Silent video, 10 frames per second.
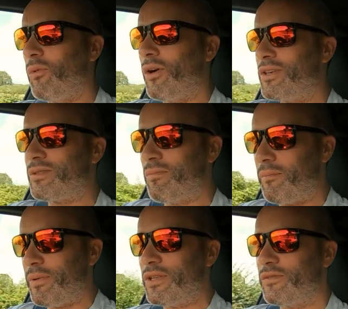was my
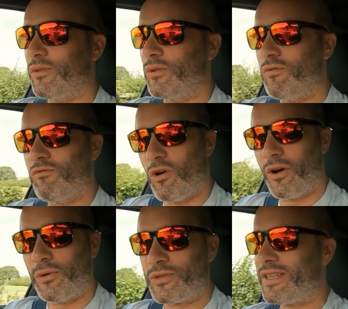beautiful
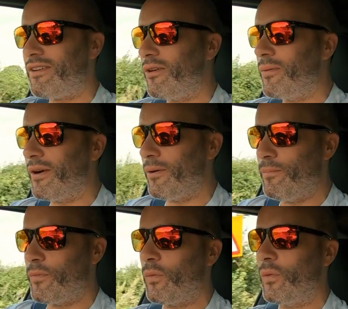Royal steering wheel,
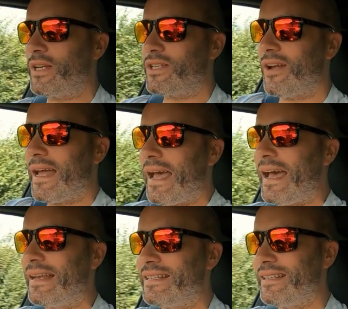which I
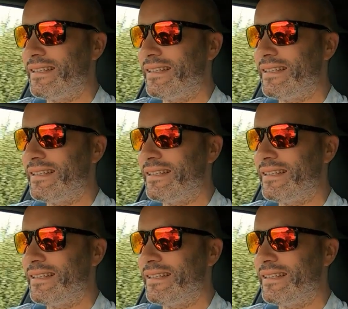had